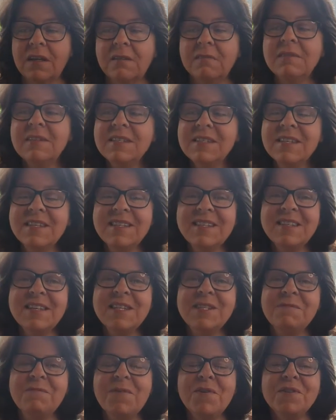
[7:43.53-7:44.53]
Listen to
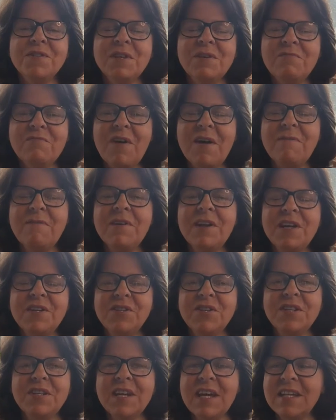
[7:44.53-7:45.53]
this verse in
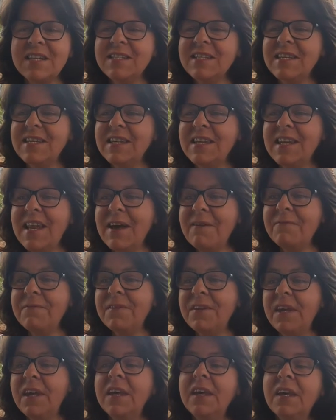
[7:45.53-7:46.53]
Revelation 19:11.